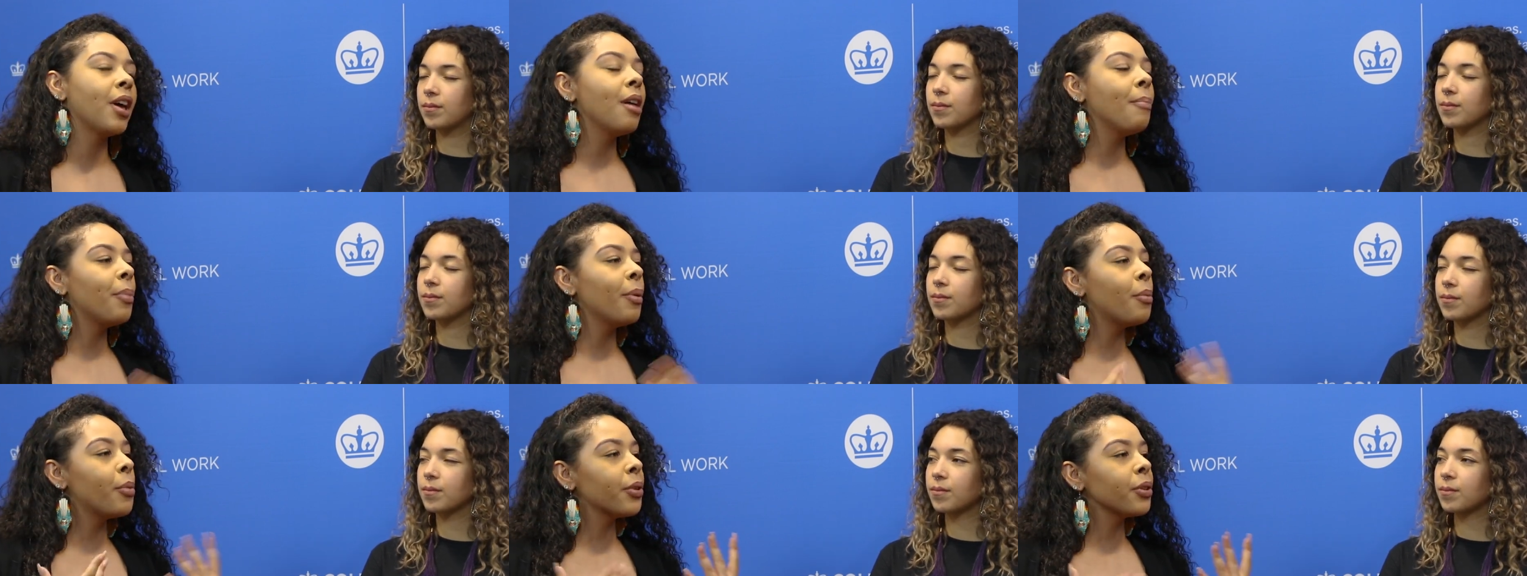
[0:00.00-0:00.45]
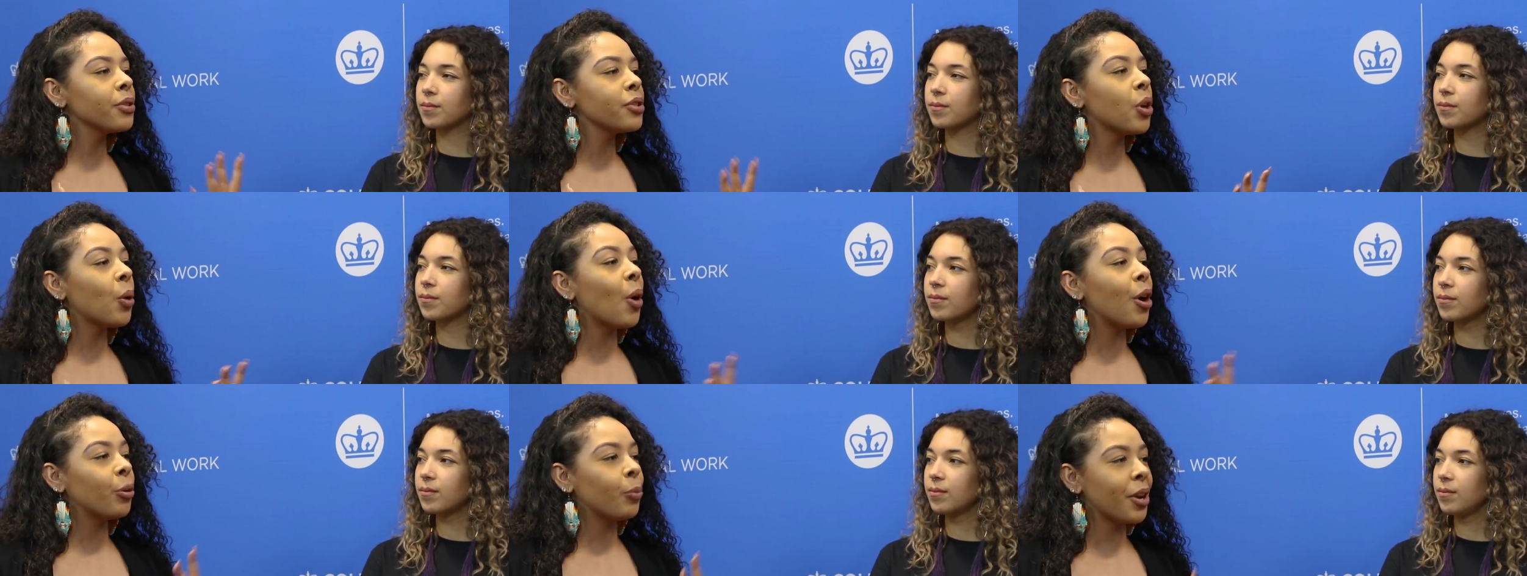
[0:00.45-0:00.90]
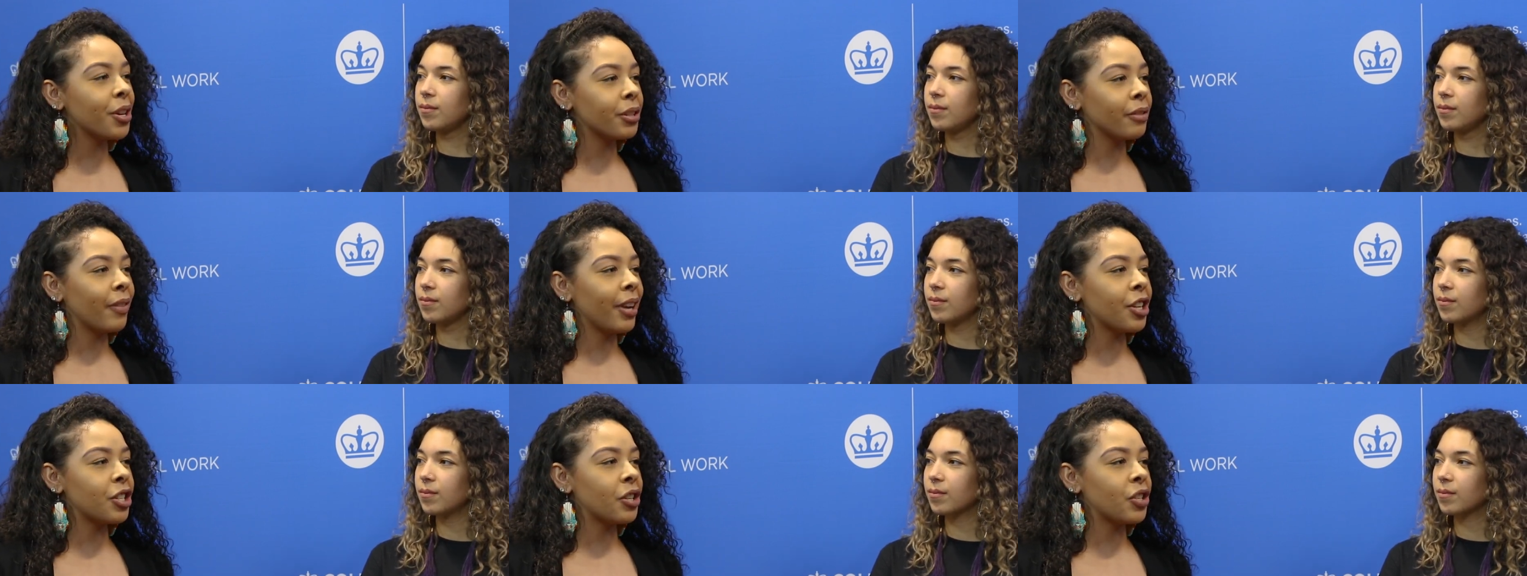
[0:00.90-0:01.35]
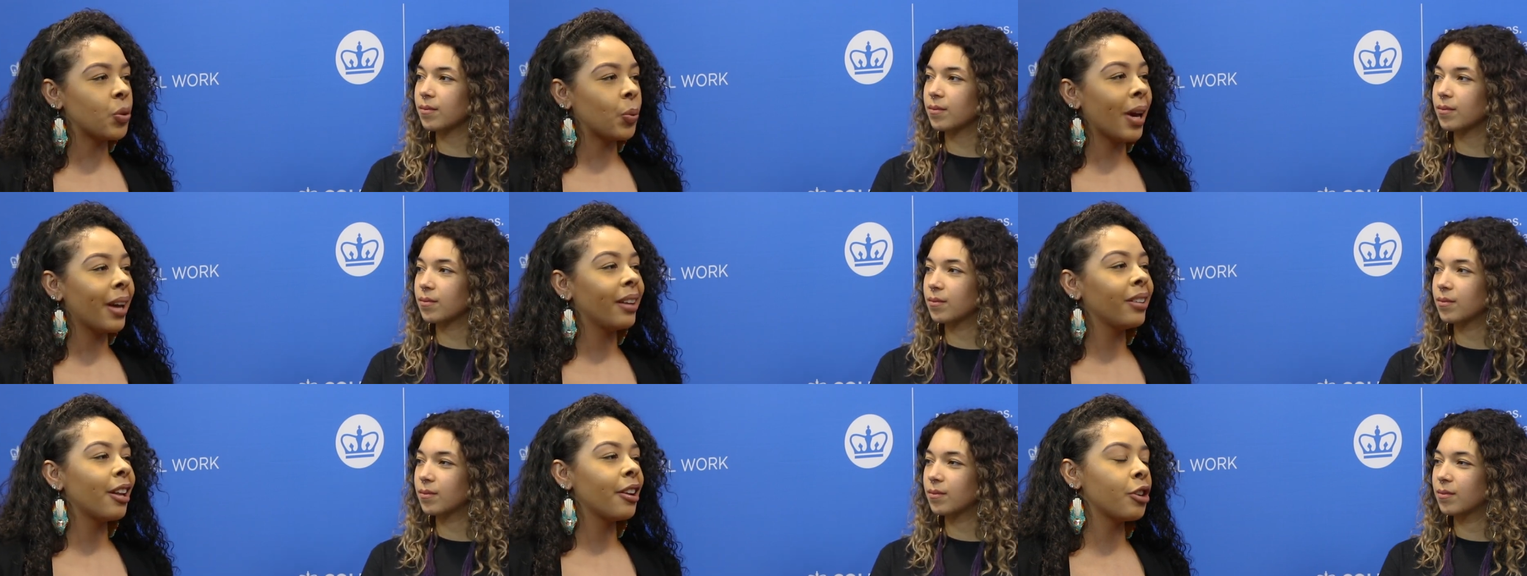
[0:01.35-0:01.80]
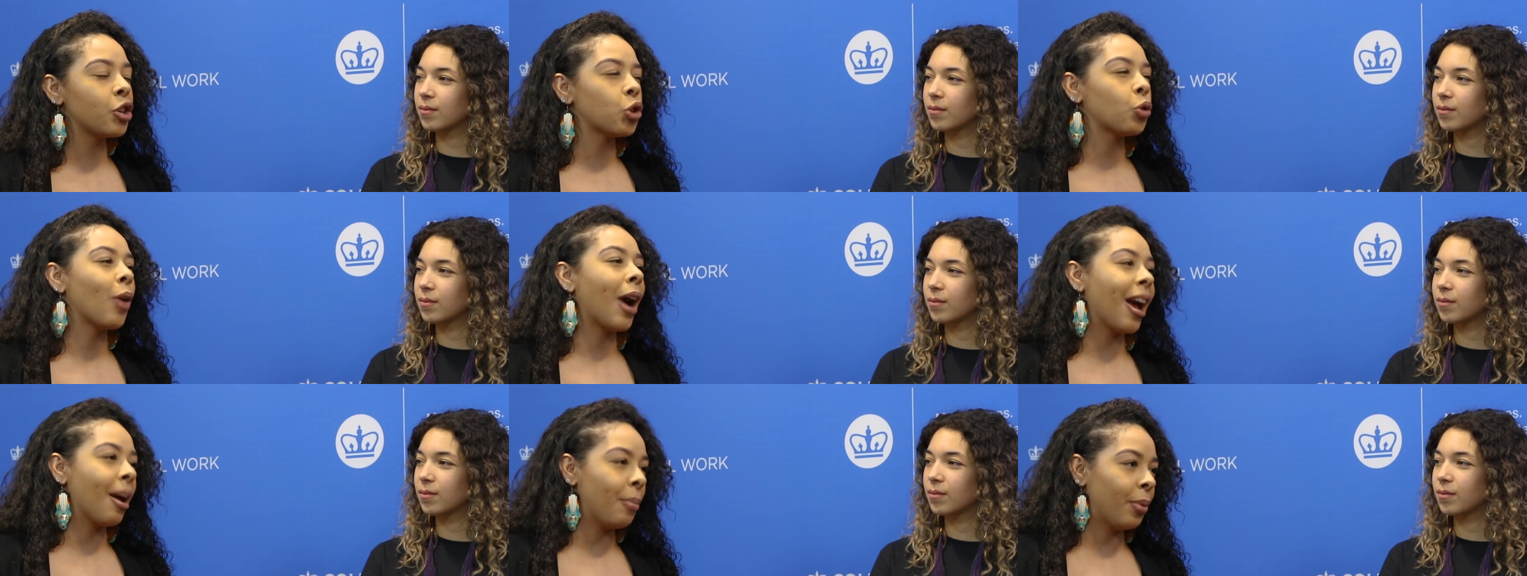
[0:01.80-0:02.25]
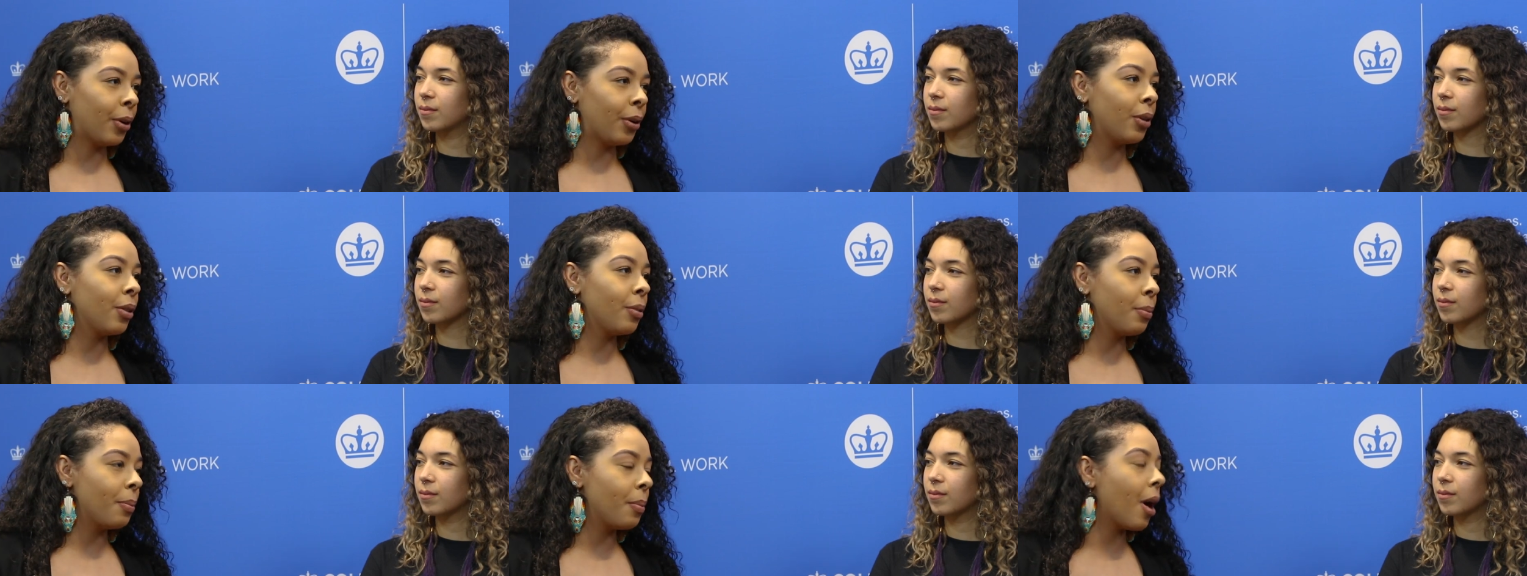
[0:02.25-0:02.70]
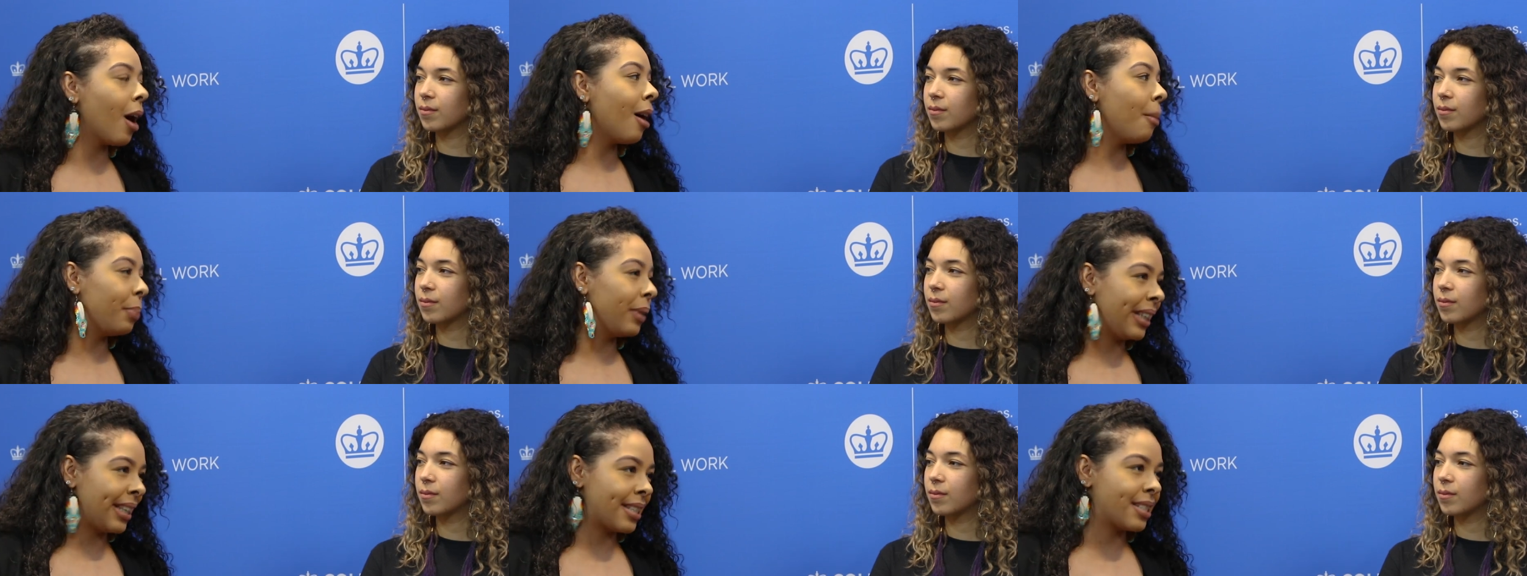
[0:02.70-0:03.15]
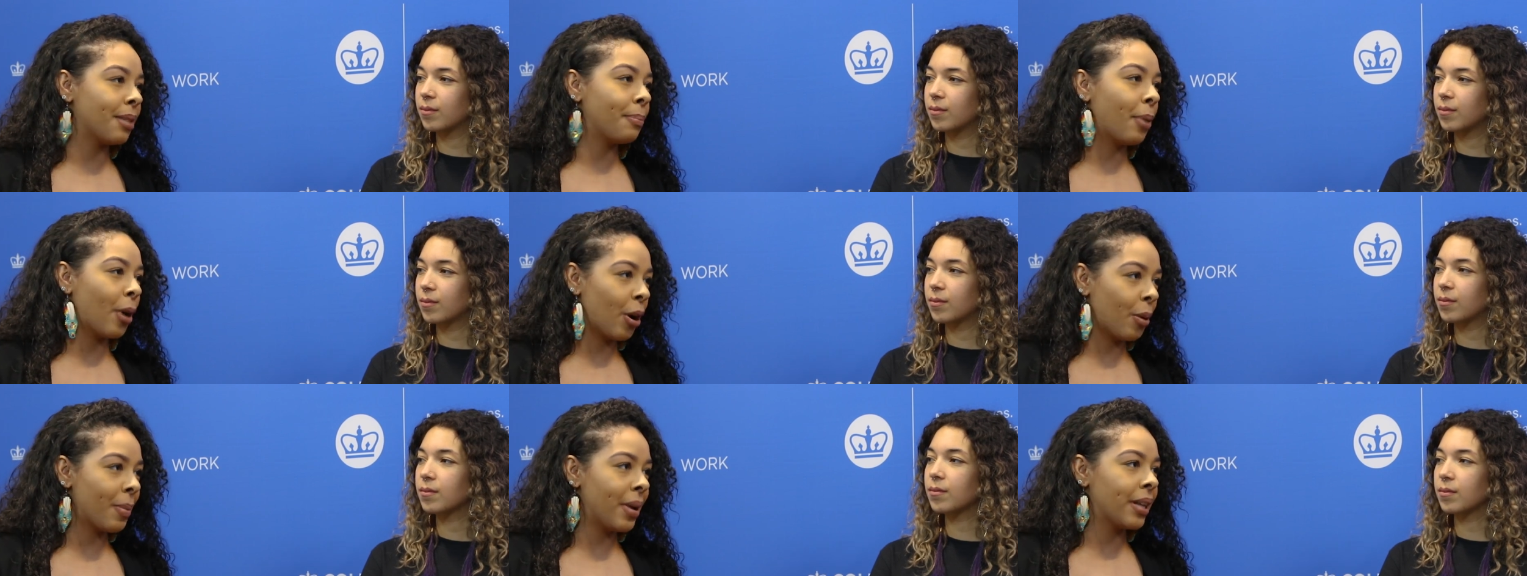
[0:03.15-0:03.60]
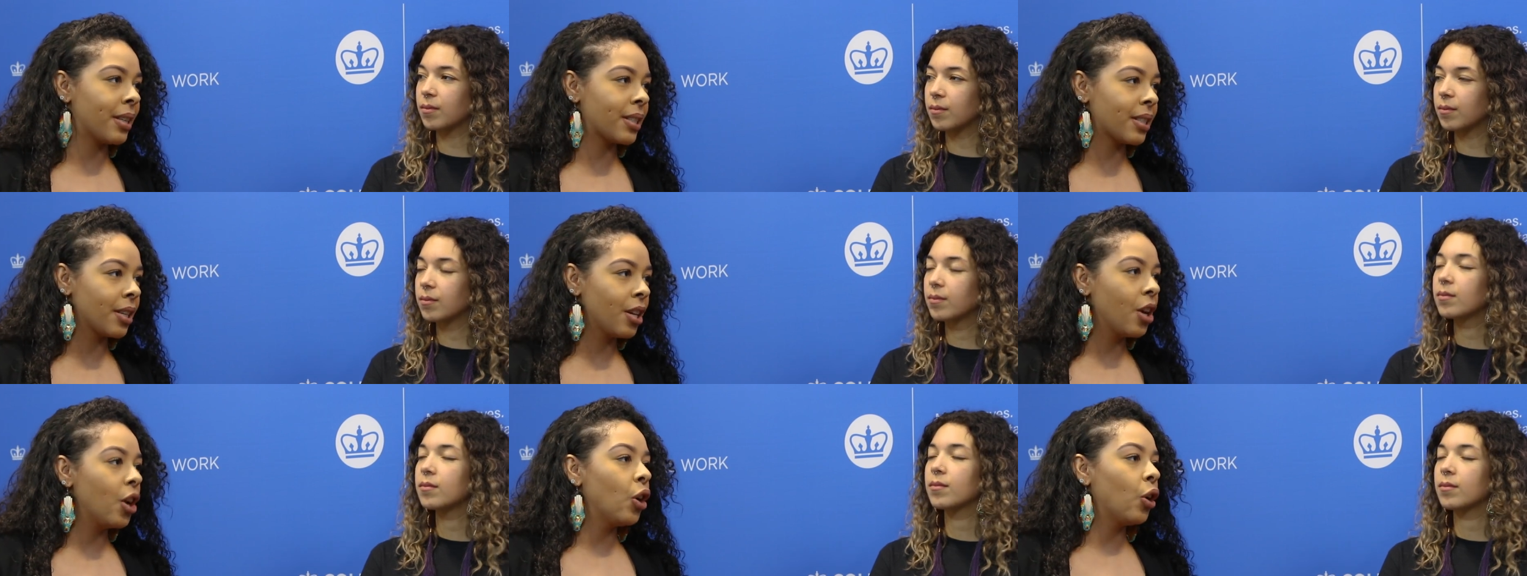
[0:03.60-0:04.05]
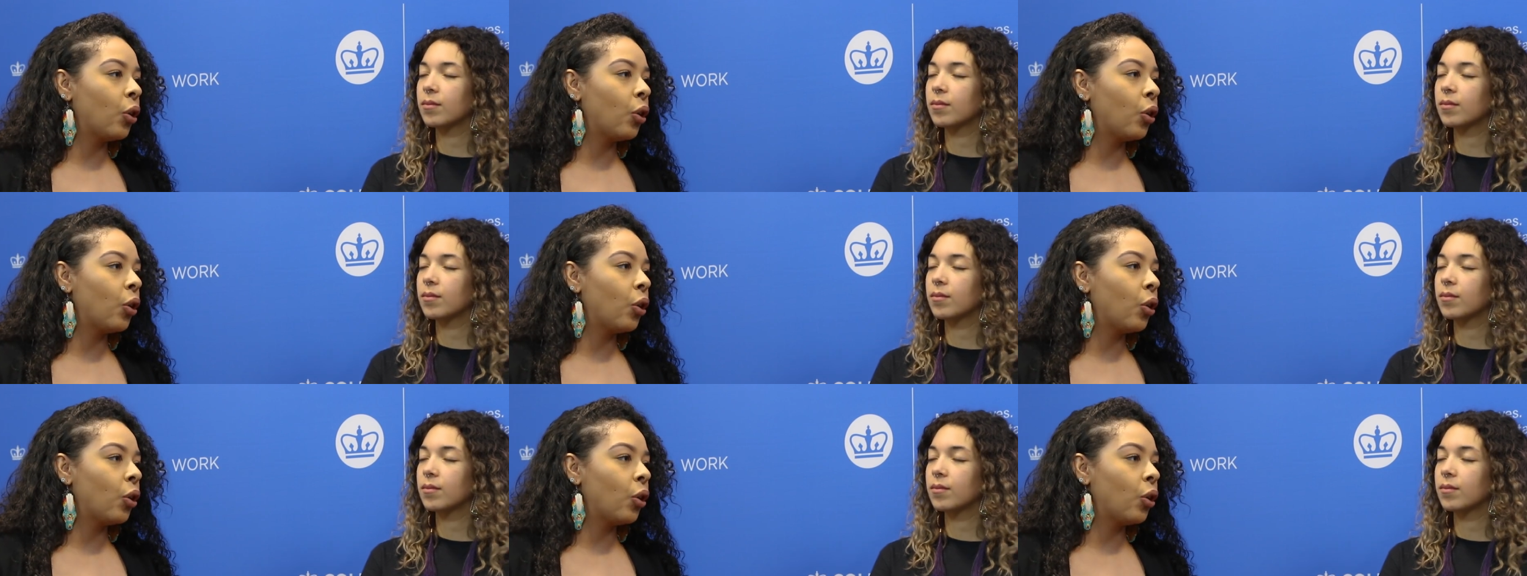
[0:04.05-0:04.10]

Speaker 1: but more so on reservations organizations, we had a lot of tribal uh, police departments mm.